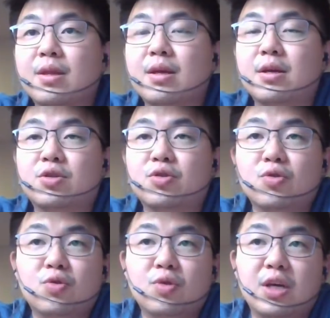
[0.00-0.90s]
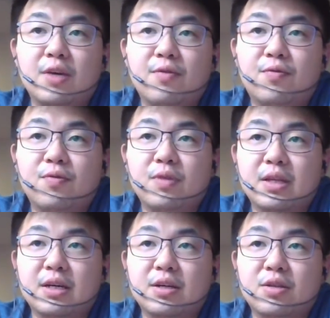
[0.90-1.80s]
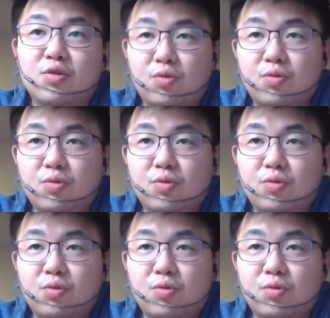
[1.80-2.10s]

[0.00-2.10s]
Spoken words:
So if the